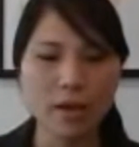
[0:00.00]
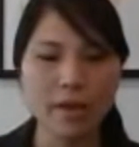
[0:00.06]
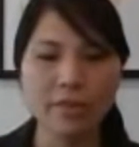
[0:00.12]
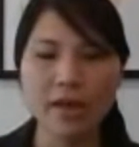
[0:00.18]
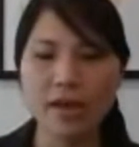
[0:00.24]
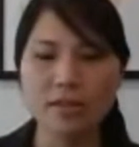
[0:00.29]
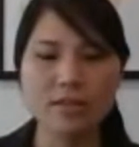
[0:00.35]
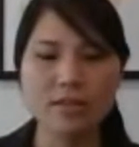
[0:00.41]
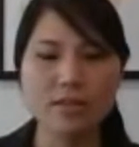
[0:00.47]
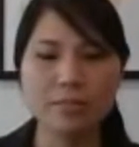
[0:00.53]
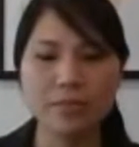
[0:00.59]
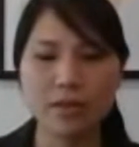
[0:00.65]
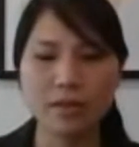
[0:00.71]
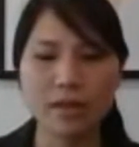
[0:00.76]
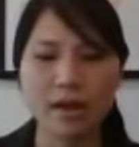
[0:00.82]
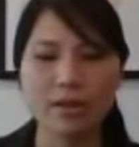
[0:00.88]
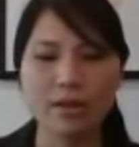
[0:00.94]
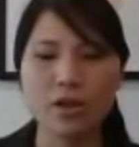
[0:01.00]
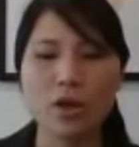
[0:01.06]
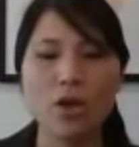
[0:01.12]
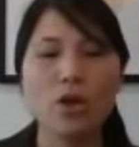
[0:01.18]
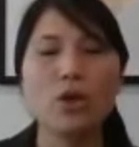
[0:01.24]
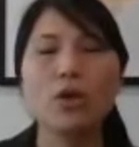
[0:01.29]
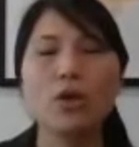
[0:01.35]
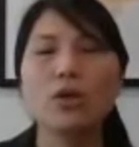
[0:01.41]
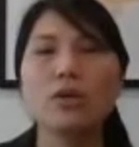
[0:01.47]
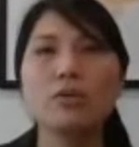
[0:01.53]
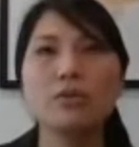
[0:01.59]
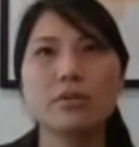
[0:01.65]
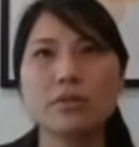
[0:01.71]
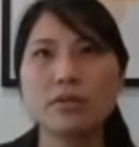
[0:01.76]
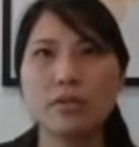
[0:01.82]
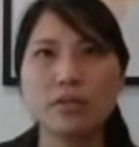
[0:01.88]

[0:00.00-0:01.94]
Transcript: And that's something that your